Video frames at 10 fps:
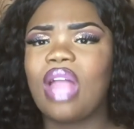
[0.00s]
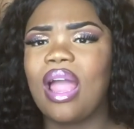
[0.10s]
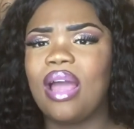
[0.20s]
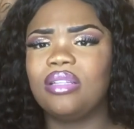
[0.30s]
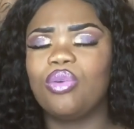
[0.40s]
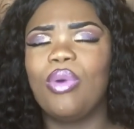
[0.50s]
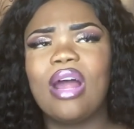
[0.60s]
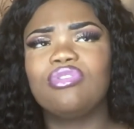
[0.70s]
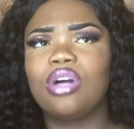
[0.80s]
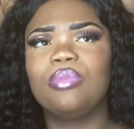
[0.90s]
And when
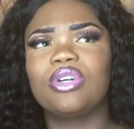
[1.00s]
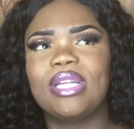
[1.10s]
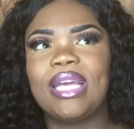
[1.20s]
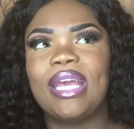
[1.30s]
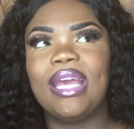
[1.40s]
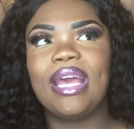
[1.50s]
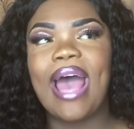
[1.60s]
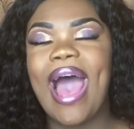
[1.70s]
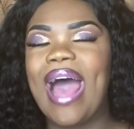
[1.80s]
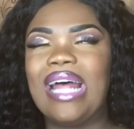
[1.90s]
I've jumped on it,
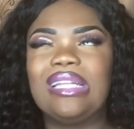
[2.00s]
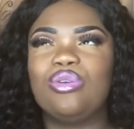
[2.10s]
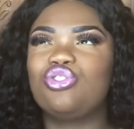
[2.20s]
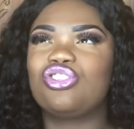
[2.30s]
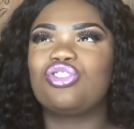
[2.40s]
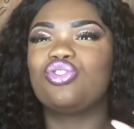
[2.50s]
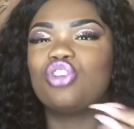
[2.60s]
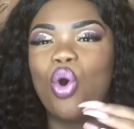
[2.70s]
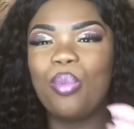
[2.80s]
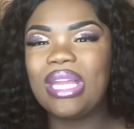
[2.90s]
there was just
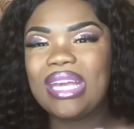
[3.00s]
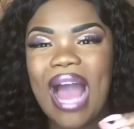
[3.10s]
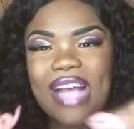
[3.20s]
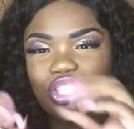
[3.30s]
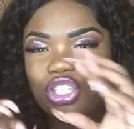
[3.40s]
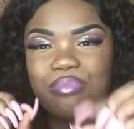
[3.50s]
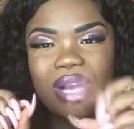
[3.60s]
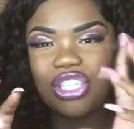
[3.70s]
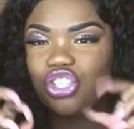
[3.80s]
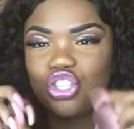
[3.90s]
so many guys just
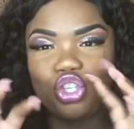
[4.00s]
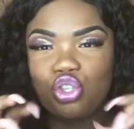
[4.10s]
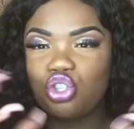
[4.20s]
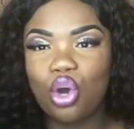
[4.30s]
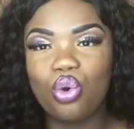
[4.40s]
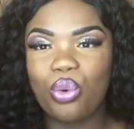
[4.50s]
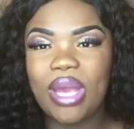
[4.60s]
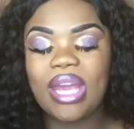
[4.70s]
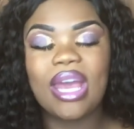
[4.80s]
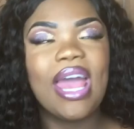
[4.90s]
messaging you so
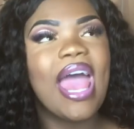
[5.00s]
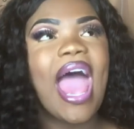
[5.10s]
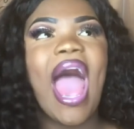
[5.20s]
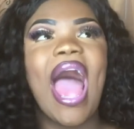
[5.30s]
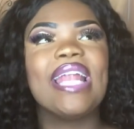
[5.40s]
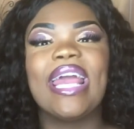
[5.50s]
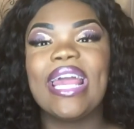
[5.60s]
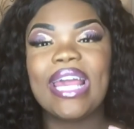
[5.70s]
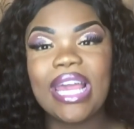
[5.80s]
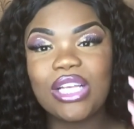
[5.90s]
quick, and
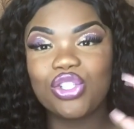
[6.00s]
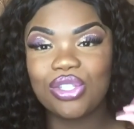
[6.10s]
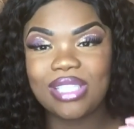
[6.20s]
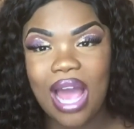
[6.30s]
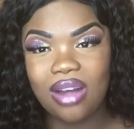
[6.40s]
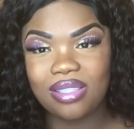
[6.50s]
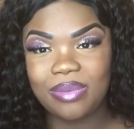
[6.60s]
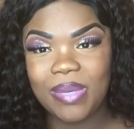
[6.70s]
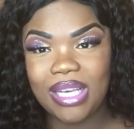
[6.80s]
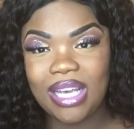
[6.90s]
he stood out
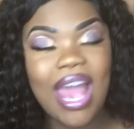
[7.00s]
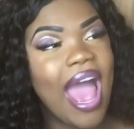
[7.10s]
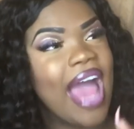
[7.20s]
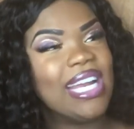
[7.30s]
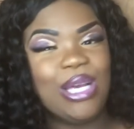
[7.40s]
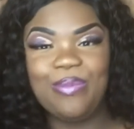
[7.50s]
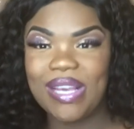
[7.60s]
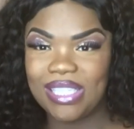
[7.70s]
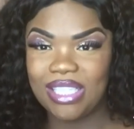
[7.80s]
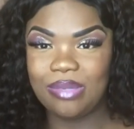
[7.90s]
to me and he
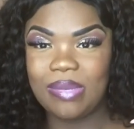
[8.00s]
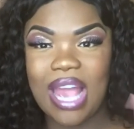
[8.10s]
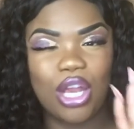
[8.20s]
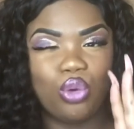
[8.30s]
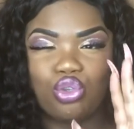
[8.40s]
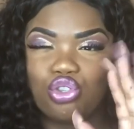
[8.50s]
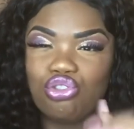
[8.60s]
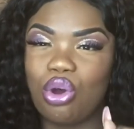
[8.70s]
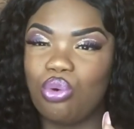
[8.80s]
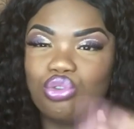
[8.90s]
messaged me, and he was
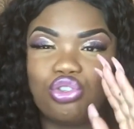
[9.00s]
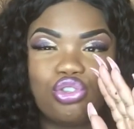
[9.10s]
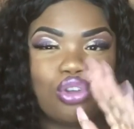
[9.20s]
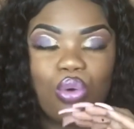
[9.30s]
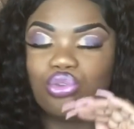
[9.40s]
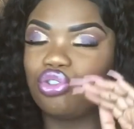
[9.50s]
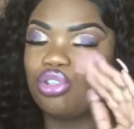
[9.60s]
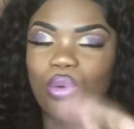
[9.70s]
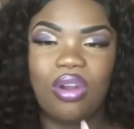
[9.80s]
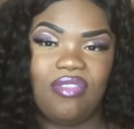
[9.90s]
so
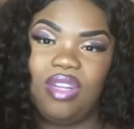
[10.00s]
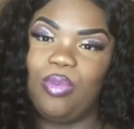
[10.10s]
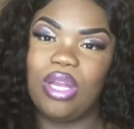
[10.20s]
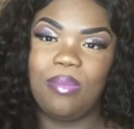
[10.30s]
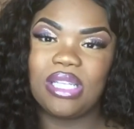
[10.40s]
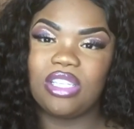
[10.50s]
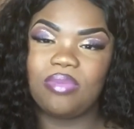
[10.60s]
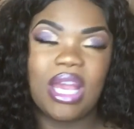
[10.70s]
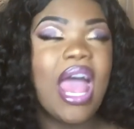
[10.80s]
lovely when he messaged me.